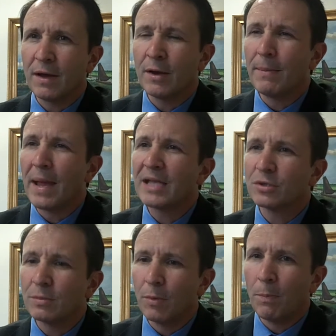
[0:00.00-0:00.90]

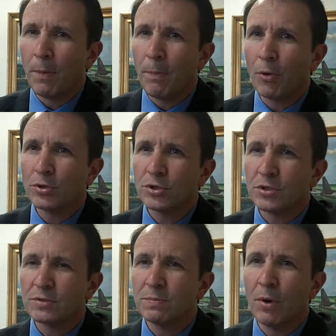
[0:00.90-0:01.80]
unimaginable
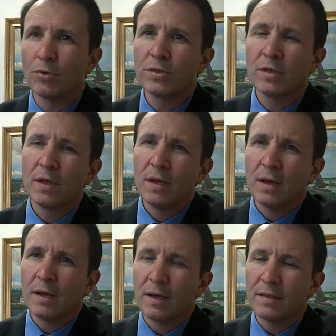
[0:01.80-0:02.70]
proportions, both
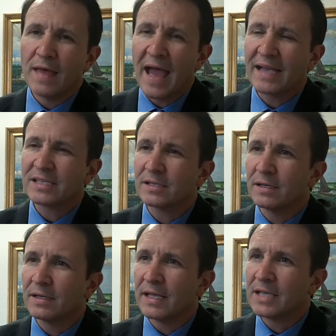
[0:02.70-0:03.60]
the
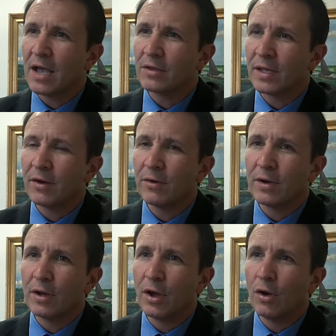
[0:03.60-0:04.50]
accident that's out there in
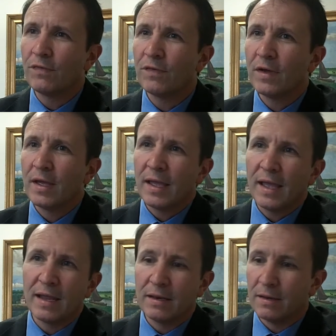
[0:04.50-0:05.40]
the Gulf
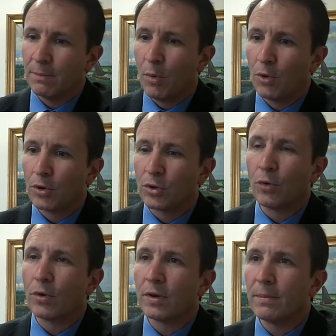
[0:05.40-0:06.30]
and the
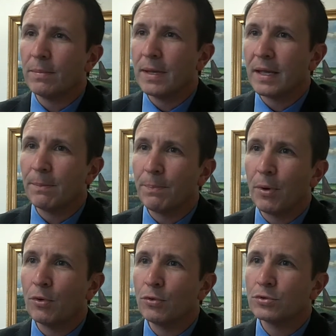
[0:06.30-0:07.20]
moratorium being
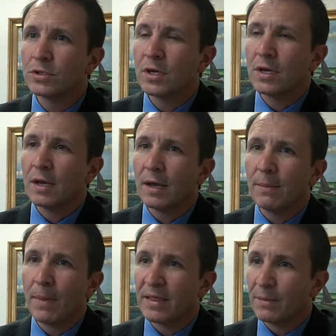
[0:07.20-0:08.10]
imposed
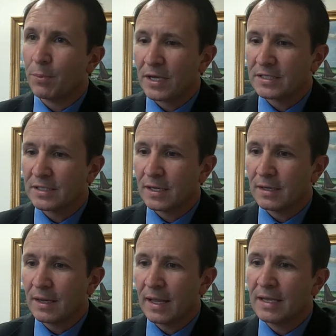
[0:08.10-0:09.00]
by the president
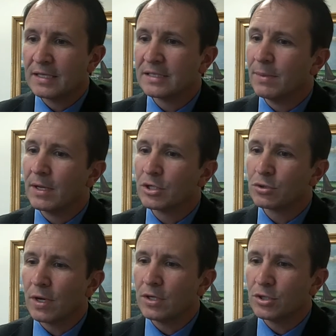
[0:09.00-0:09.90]
and his
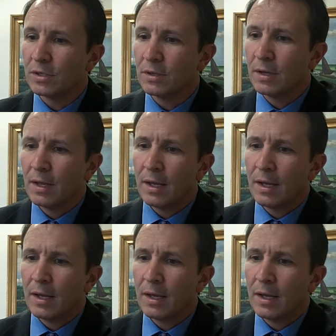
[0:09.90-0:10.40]
administration.